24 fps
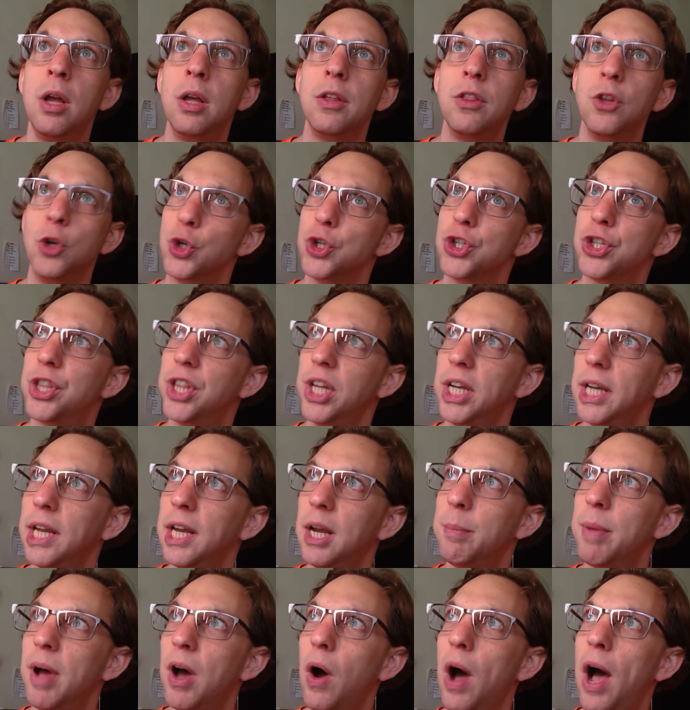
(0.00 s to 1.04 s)
there's thinking
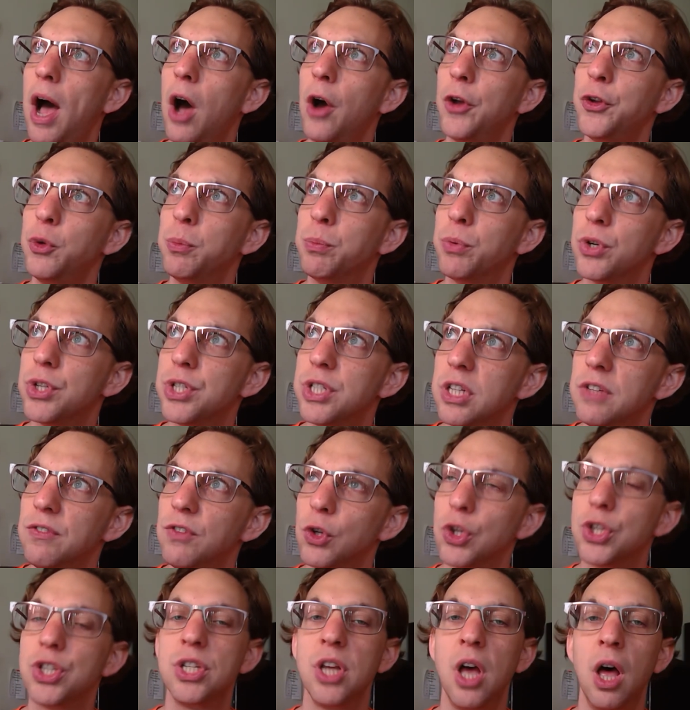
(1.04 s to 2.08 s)
about how you perceive
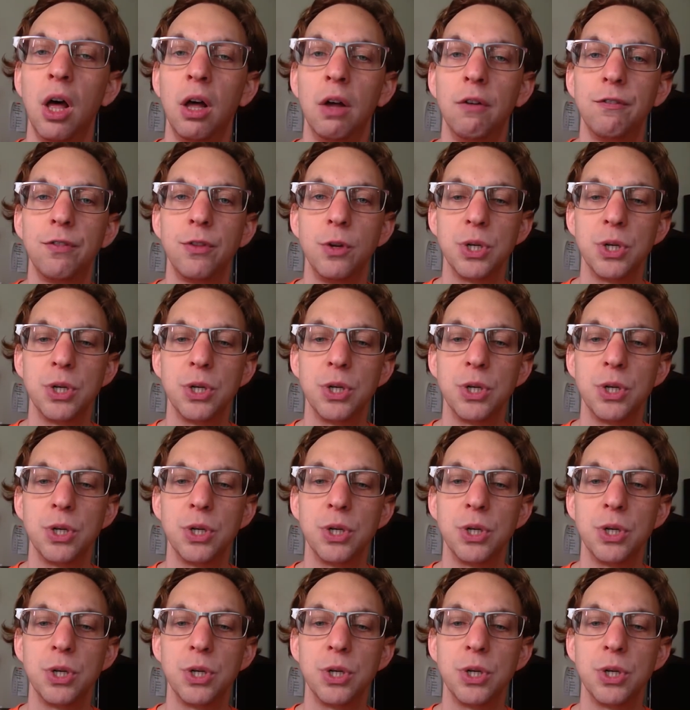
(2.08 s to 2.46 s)
yourself,